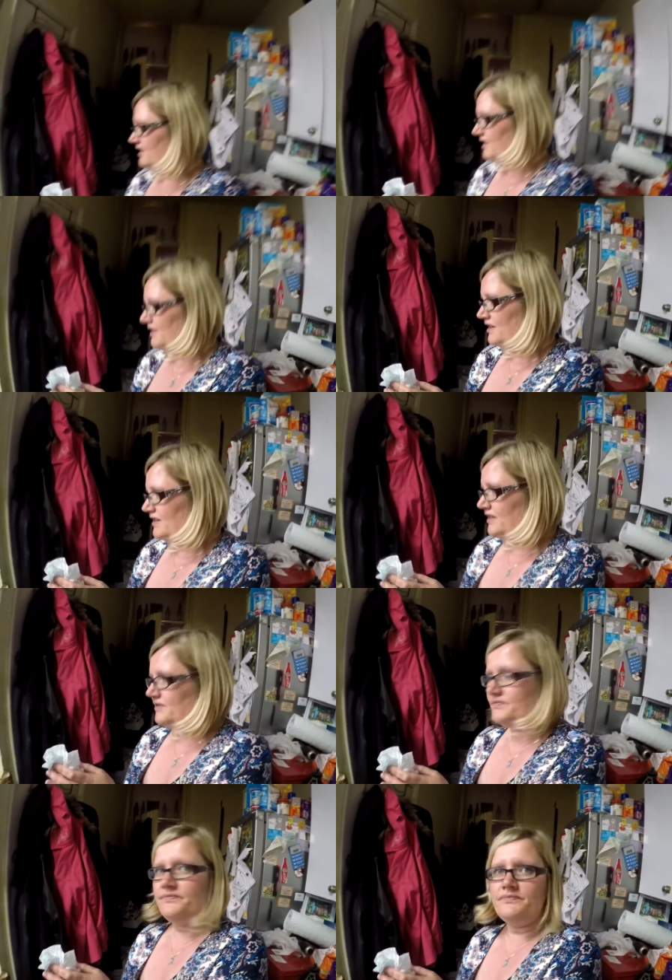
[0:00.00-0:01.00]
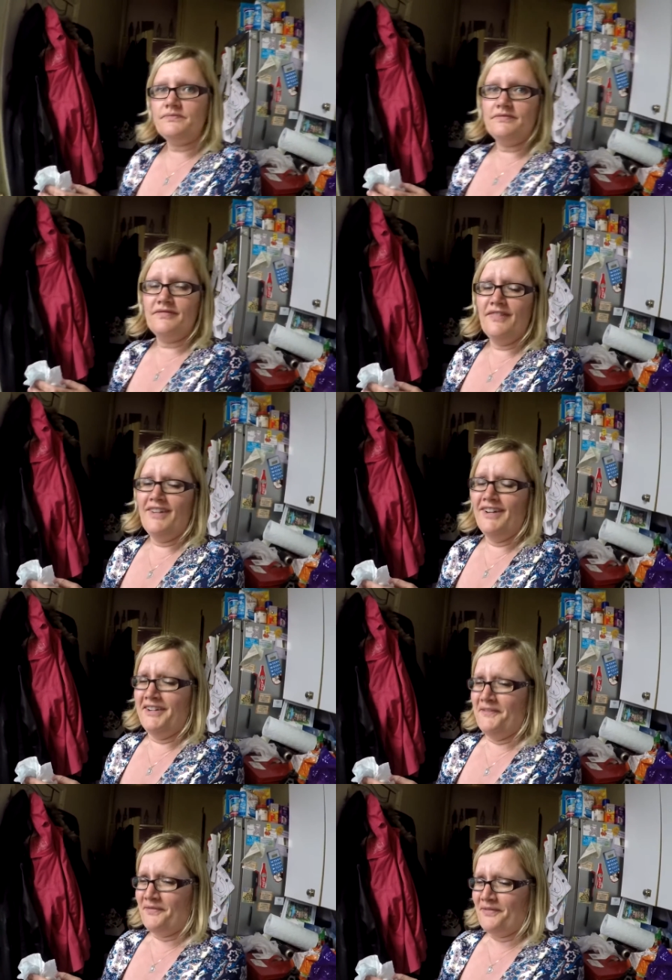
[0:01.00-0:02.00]
you have any final words?
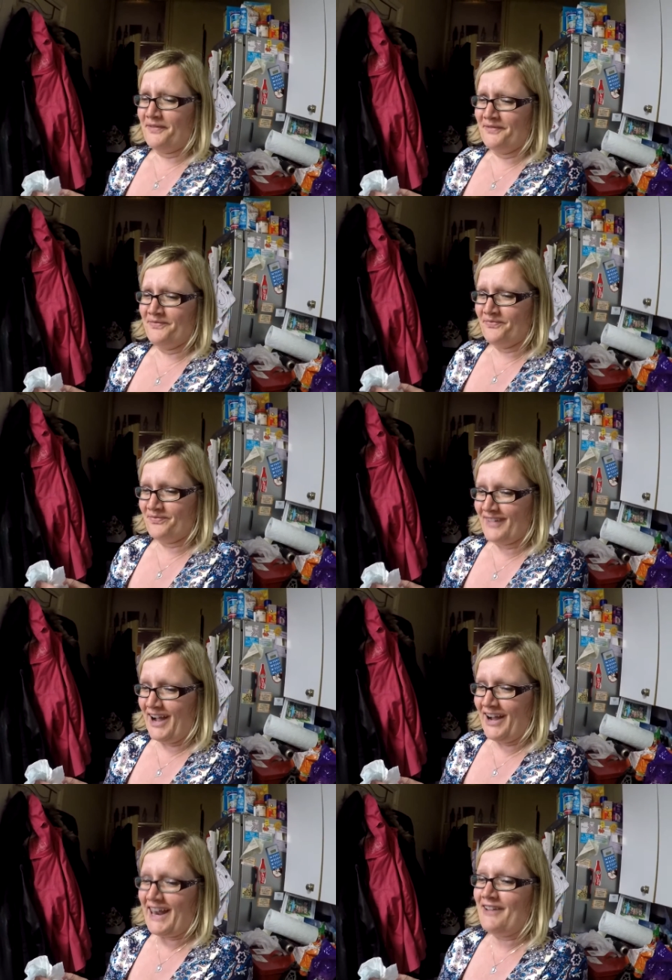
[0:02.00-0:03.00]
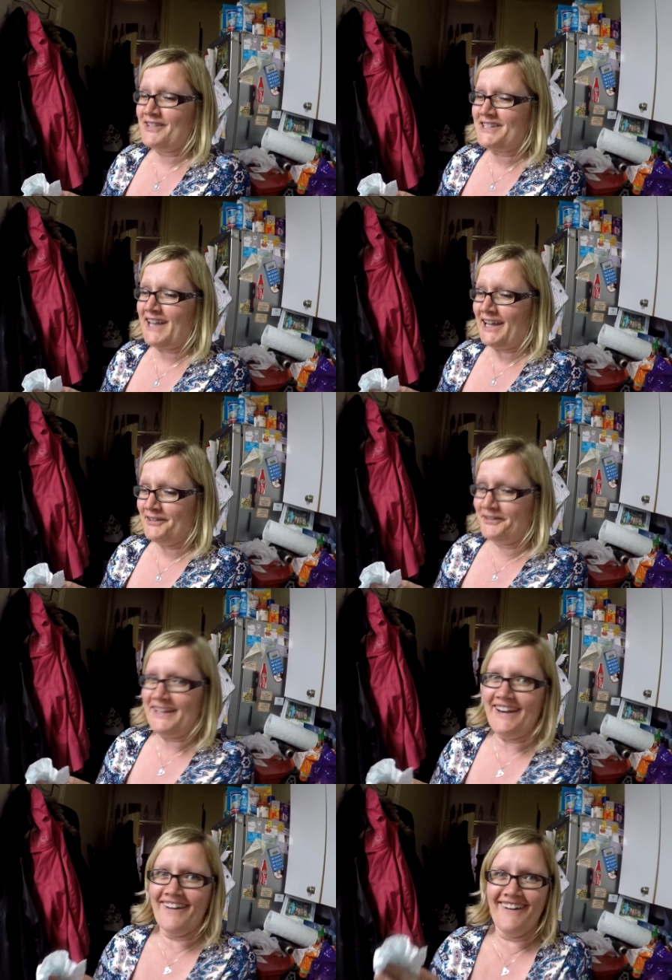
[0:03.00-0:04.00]
I'll have a steak for
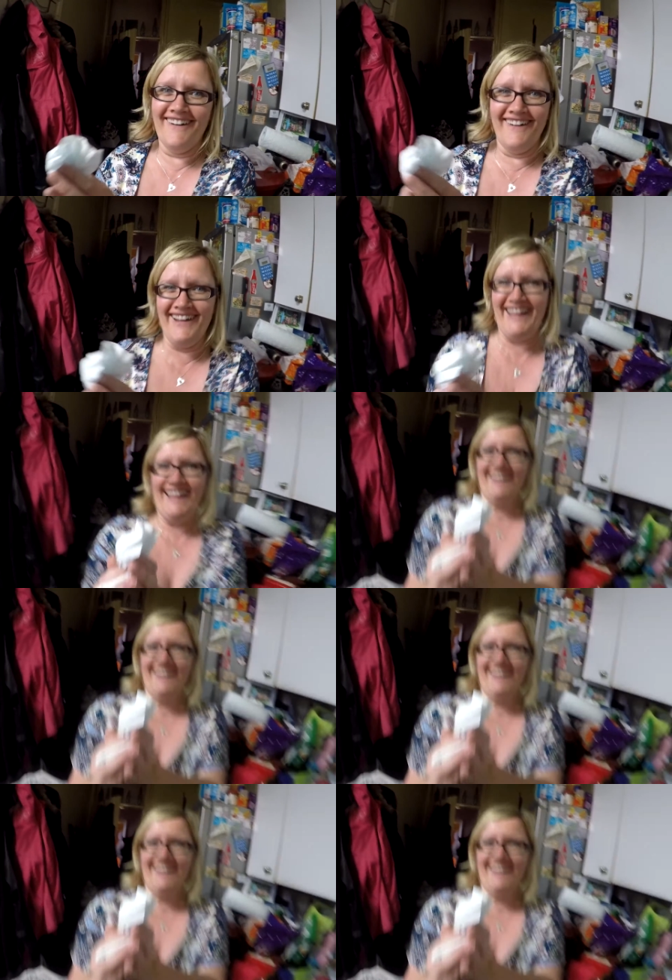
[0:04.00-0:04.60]
dinner. no,